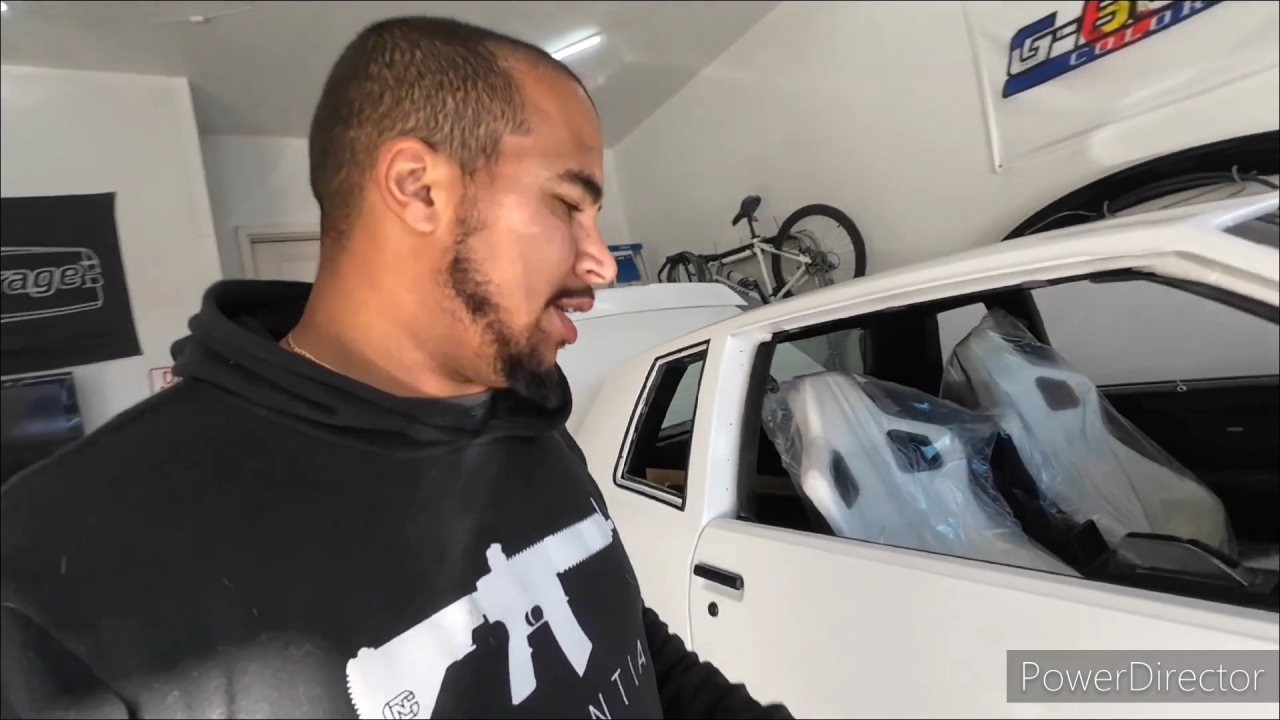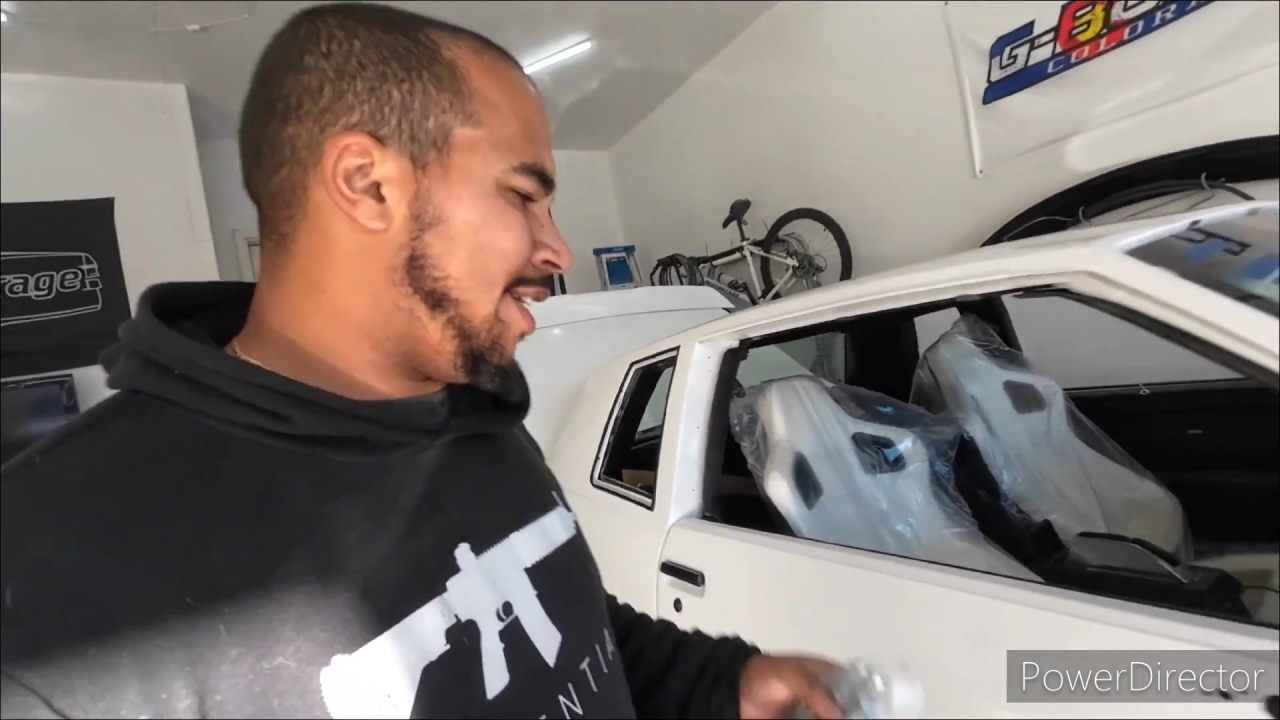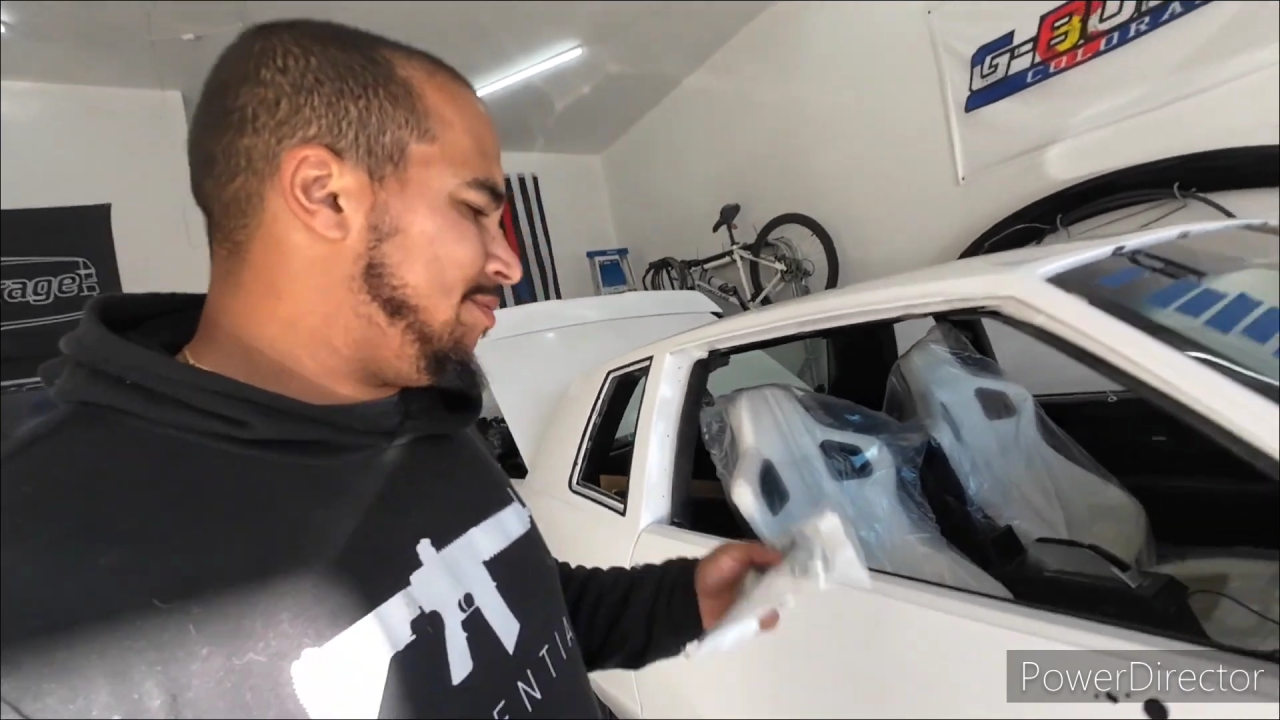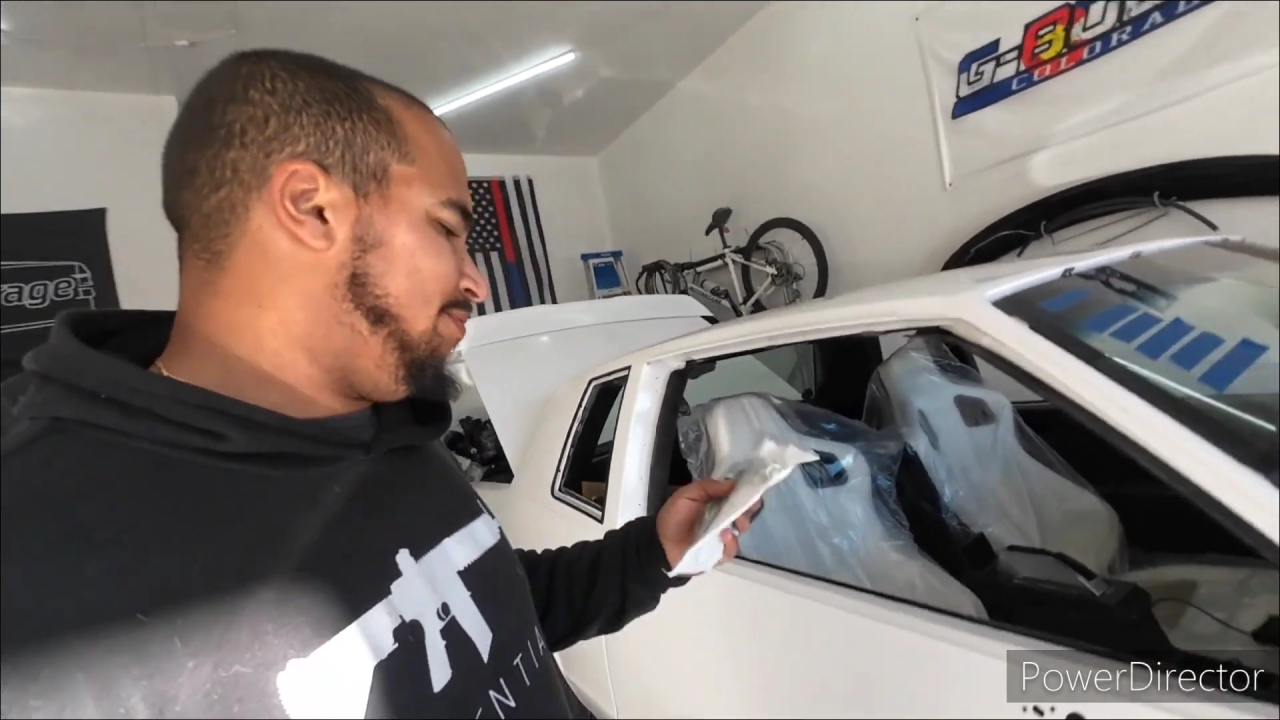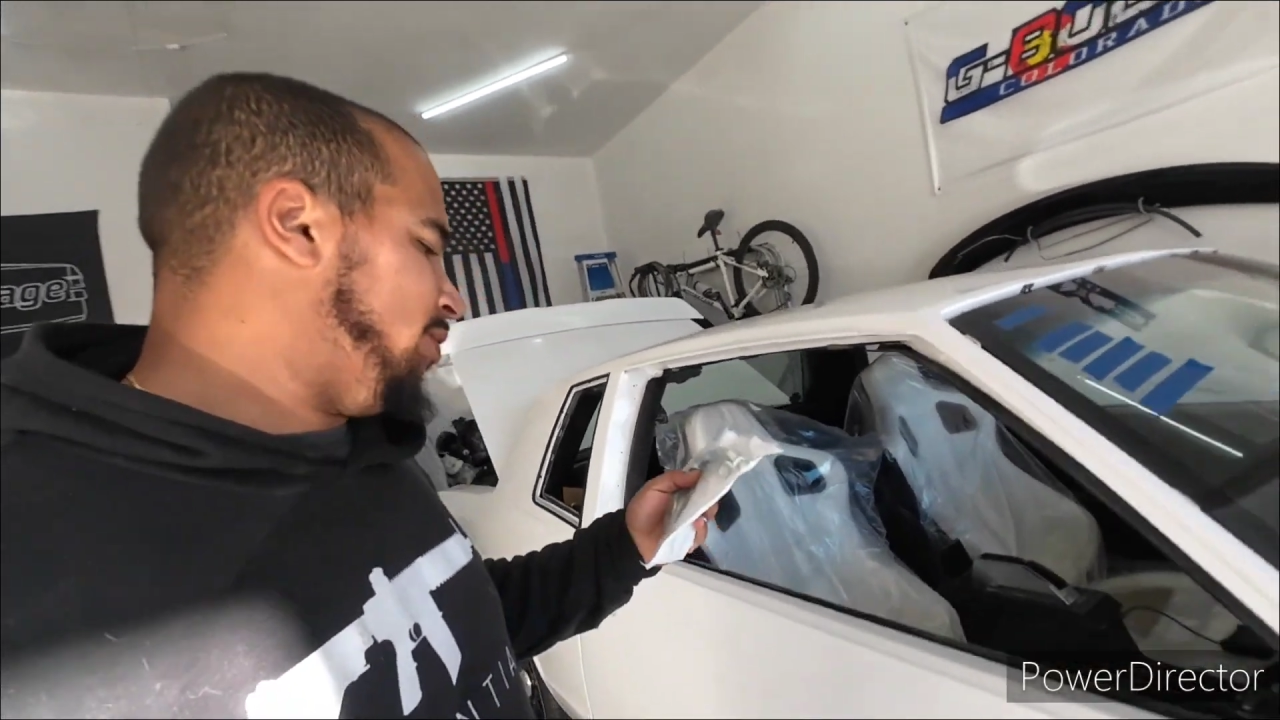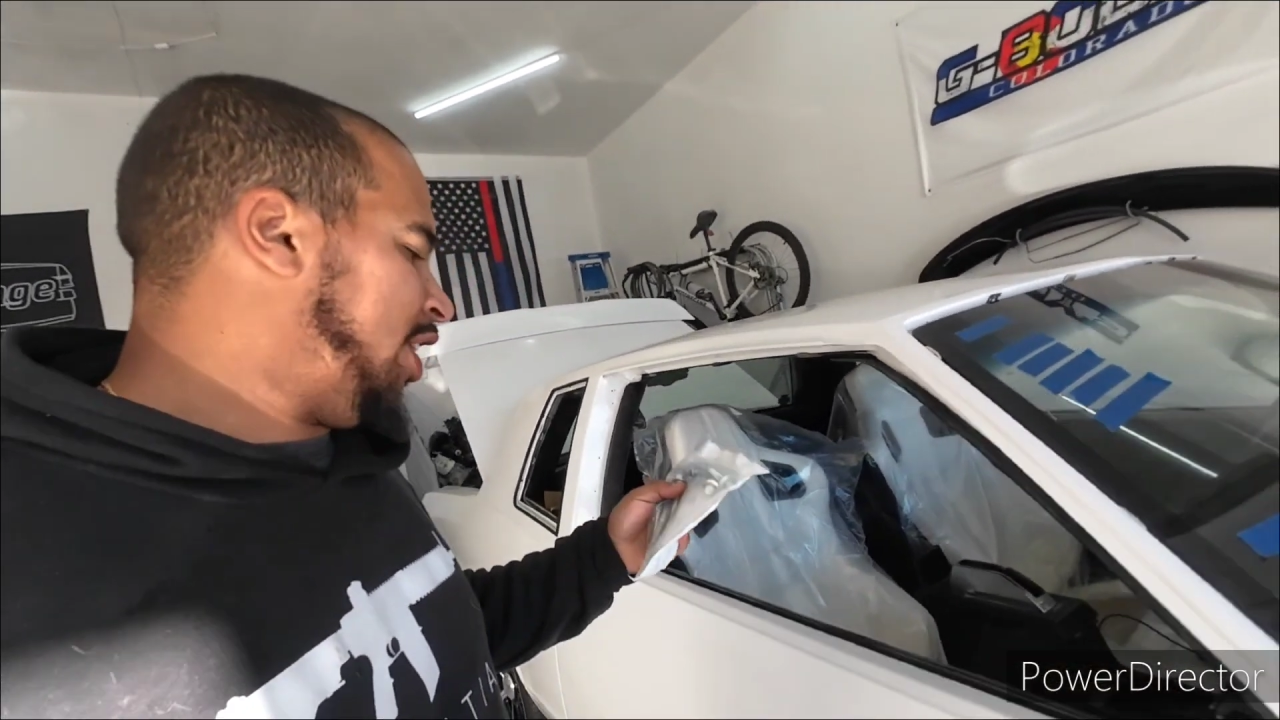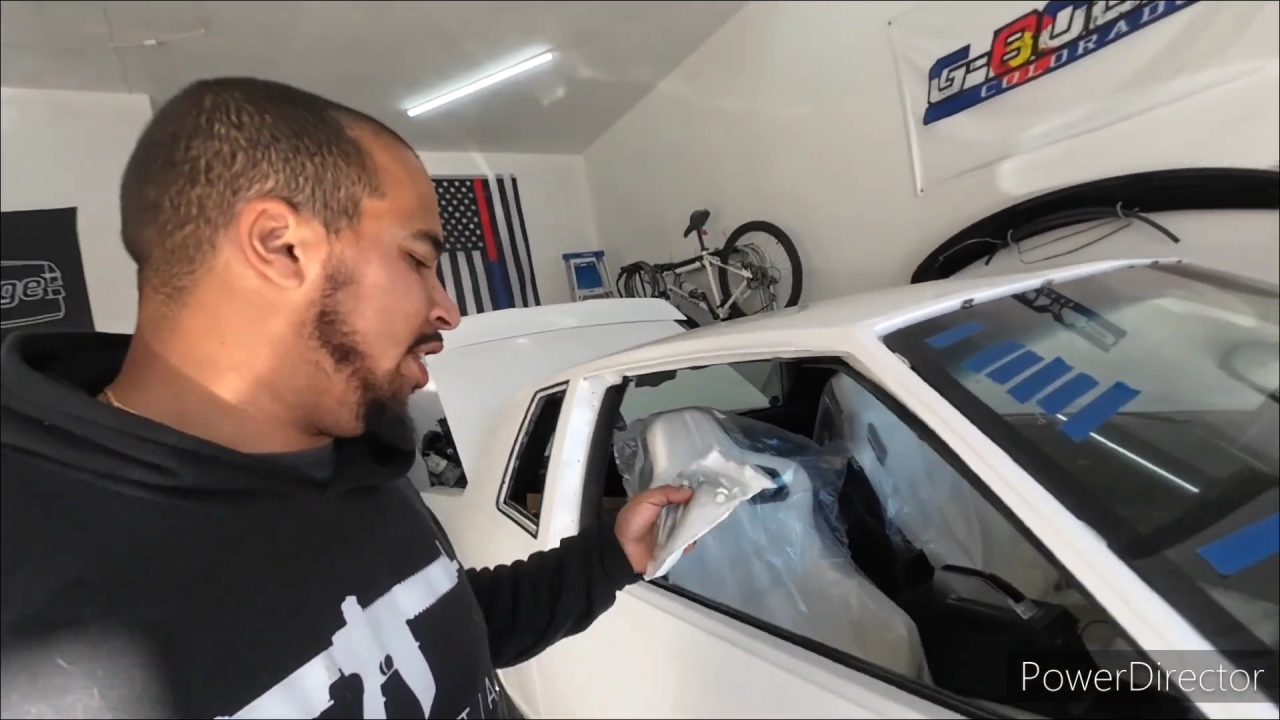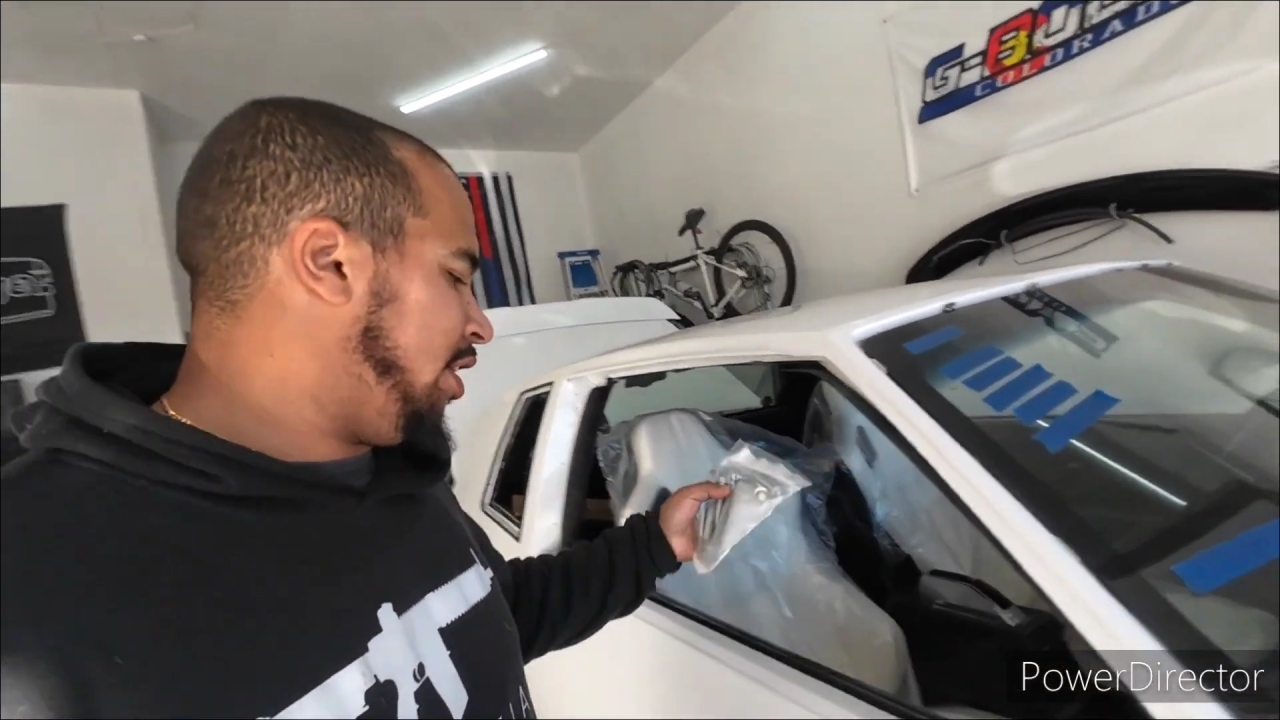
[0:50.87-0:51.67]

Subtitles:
I didn't